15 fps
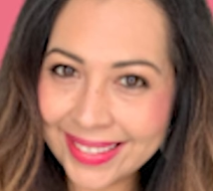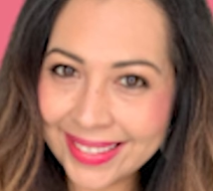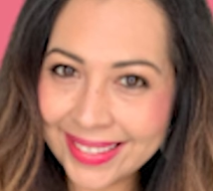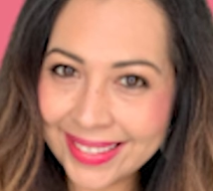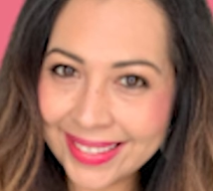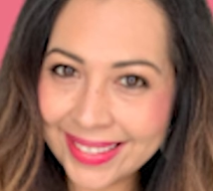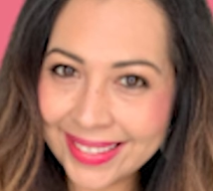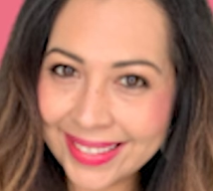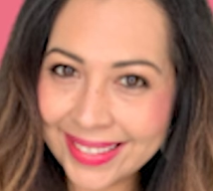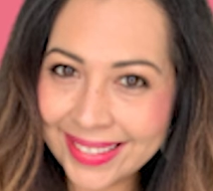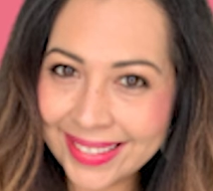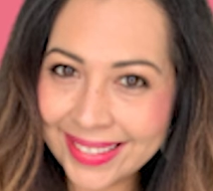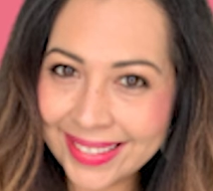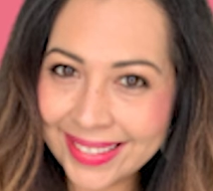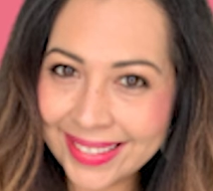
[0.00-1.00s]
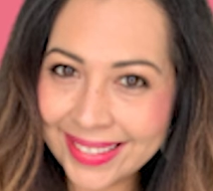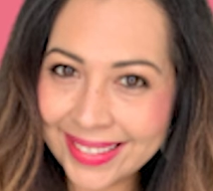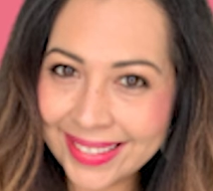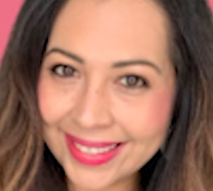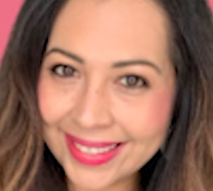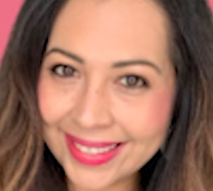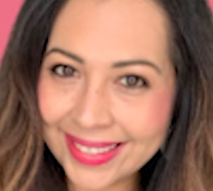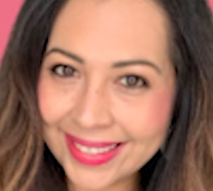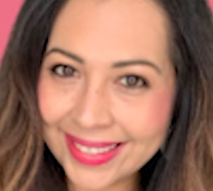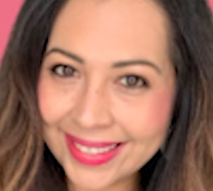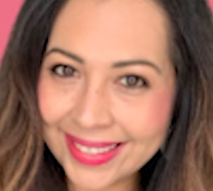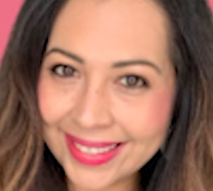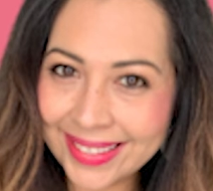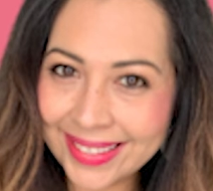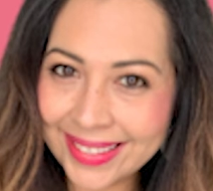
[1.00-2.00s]

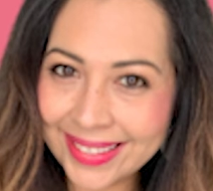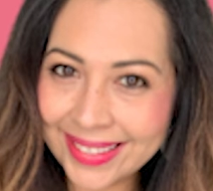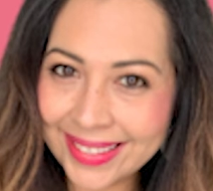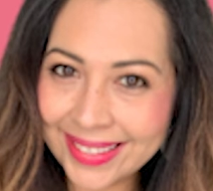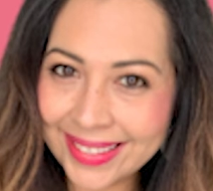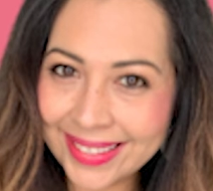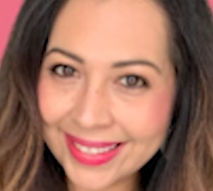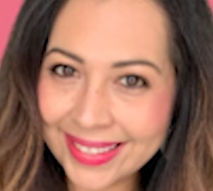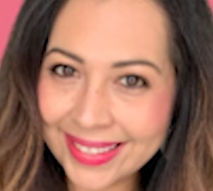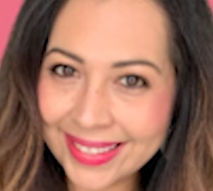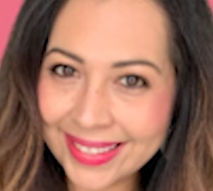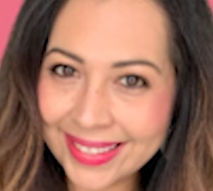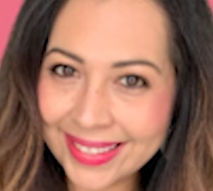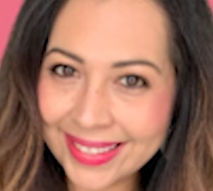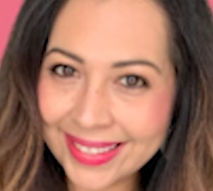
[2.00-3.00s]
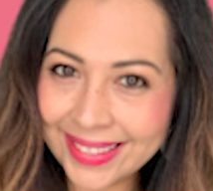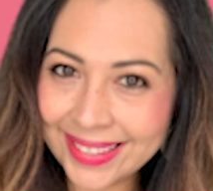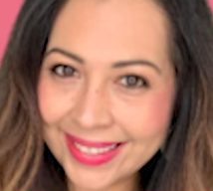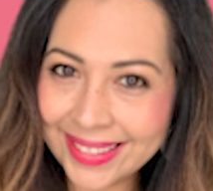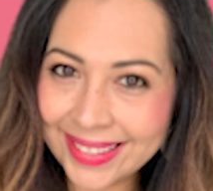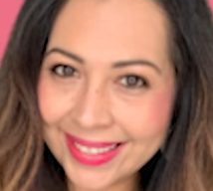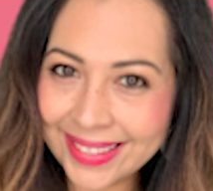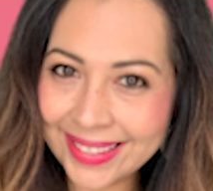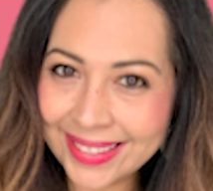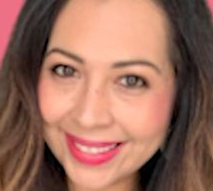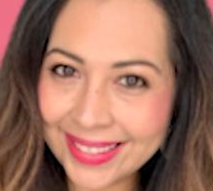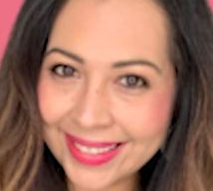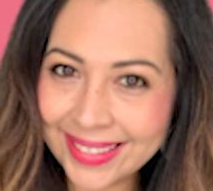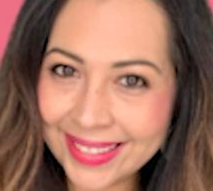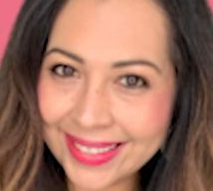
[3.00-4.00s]

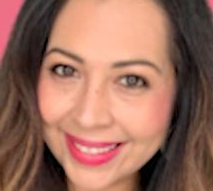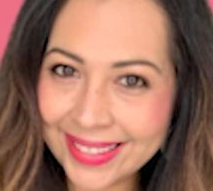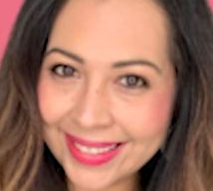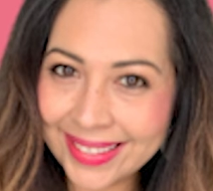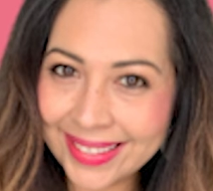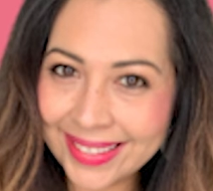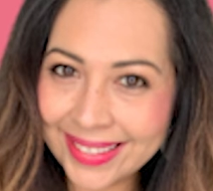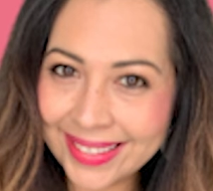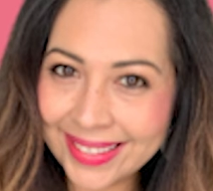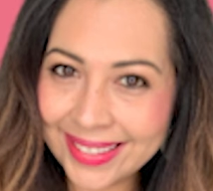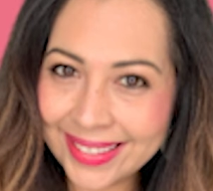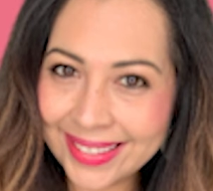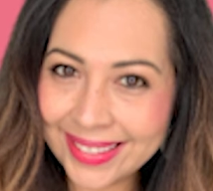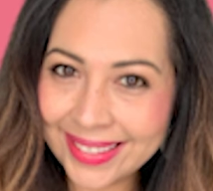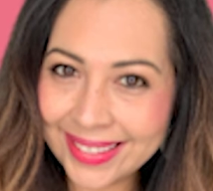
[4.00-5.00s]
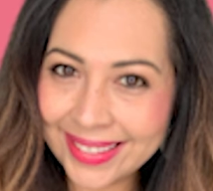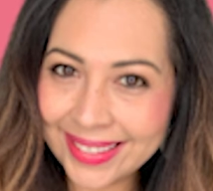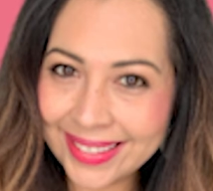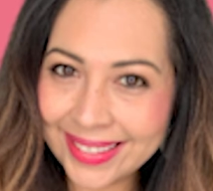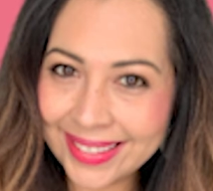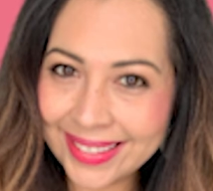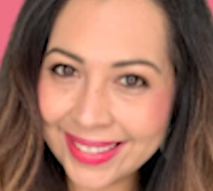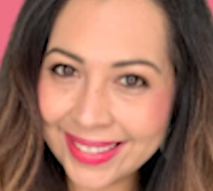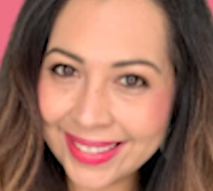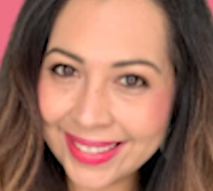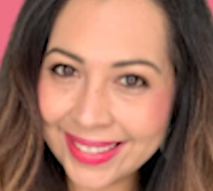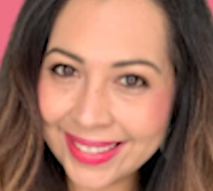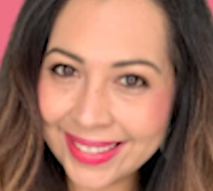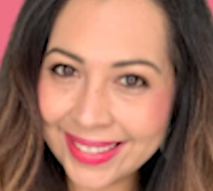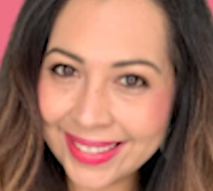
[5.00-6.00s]

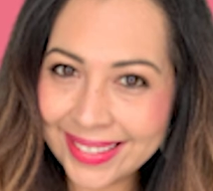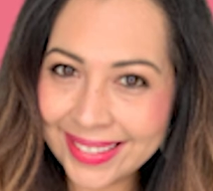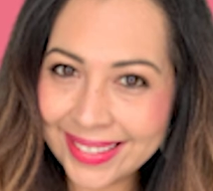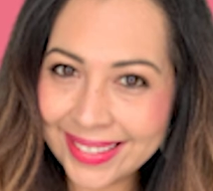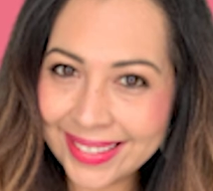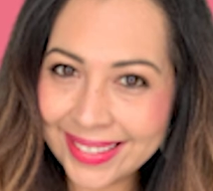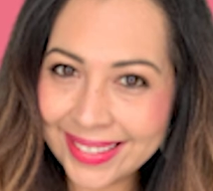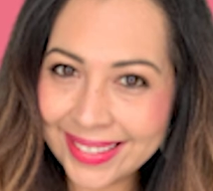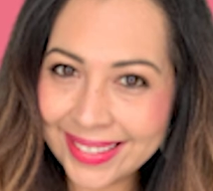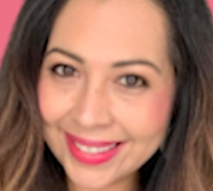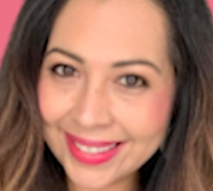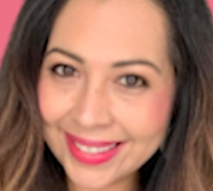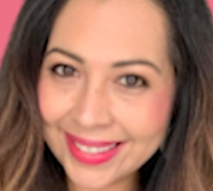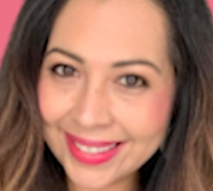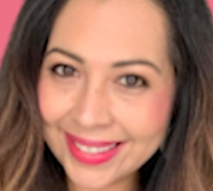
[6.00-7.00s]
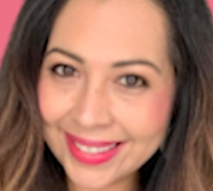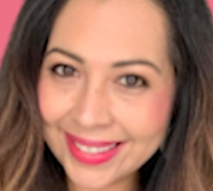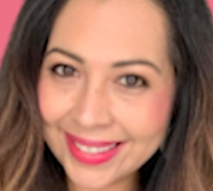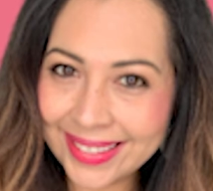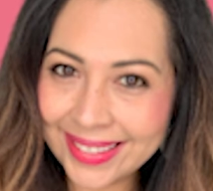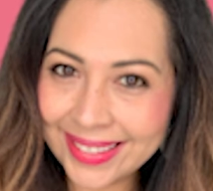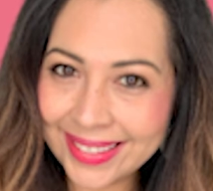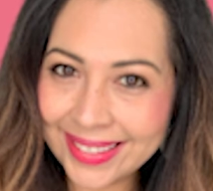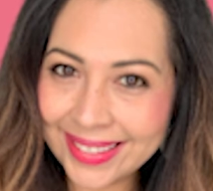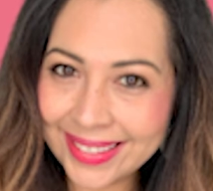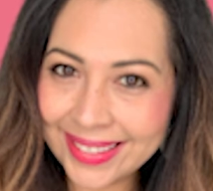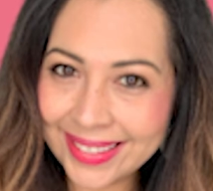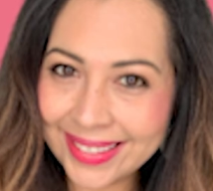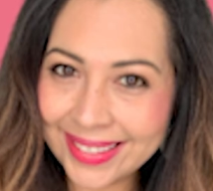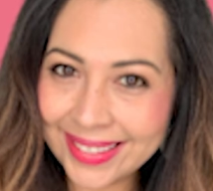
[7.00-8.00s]
The face doesn't move, so there is nothing to read.